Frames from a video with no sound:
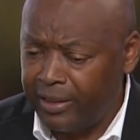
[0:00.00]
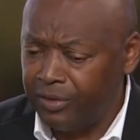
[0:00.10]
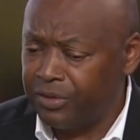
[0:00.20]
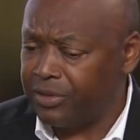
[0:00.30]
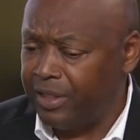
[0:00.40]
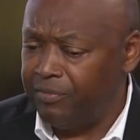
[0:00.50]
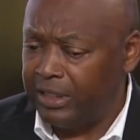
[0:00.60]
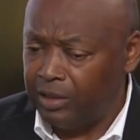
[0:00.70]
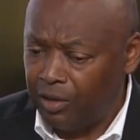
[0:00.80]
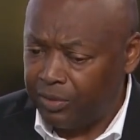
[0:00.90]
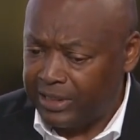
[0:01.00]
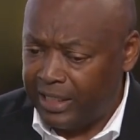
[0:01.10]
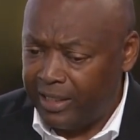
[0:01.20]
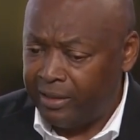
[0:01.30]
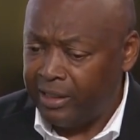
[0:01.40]
and others have been long
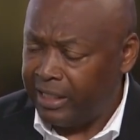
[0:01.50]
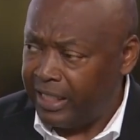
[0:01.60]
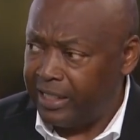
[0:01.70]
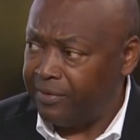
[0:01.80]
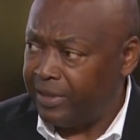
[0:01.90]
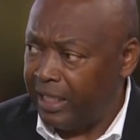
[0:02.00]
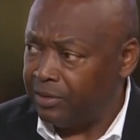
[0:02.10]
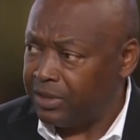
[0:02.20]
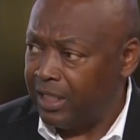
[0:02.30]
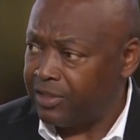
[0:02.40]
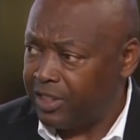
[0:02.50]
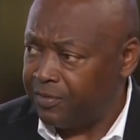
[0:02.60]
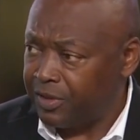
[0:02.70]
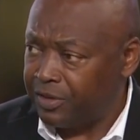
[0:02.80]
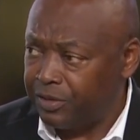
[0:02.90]
retired, and even down to our
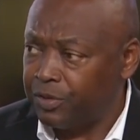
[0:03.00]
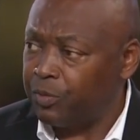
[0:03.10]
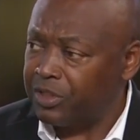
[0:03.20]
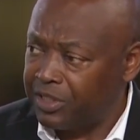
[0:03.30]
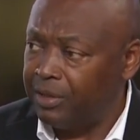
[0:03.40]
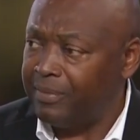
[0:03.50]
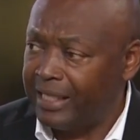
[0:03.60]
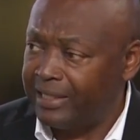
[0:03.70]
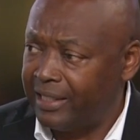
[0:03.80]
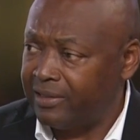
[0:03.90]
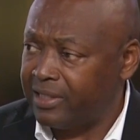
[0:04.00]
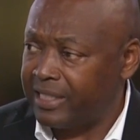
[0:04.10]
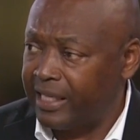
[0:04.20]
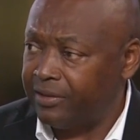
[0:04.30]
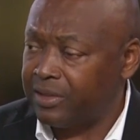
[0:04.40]
substitutes, we're still maintaining the
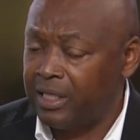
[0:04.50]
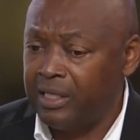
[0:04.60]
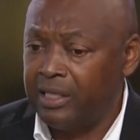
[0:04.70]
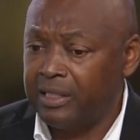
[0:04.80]
standards.